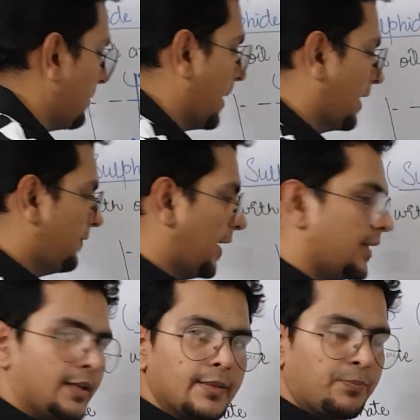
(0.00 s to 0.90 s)
magnified
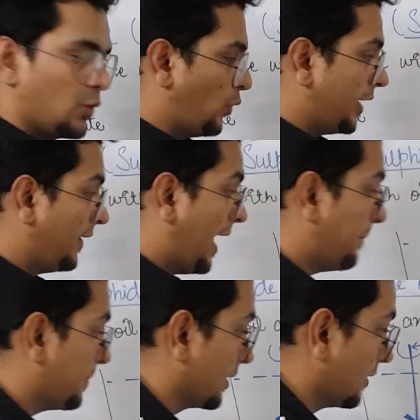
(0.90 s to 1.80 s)
it. What will
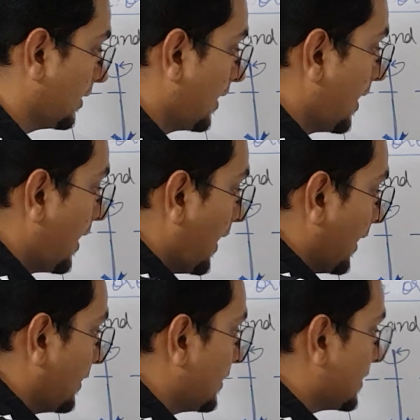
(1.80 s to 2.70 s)
happen?
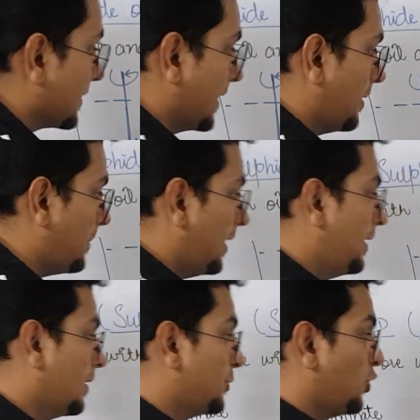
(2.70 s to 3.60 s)
In this same
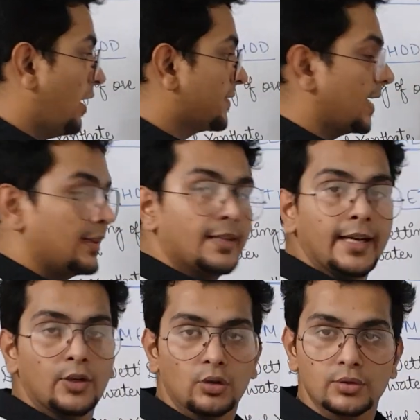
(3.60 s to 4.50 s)
medium, you have
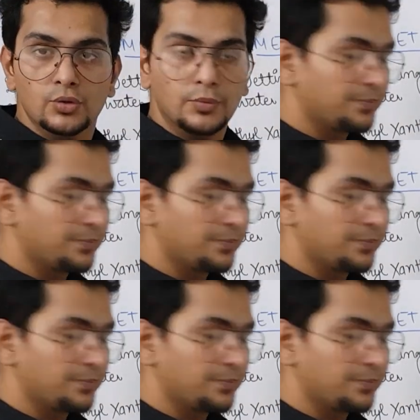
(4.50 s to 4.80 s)
xanthate also.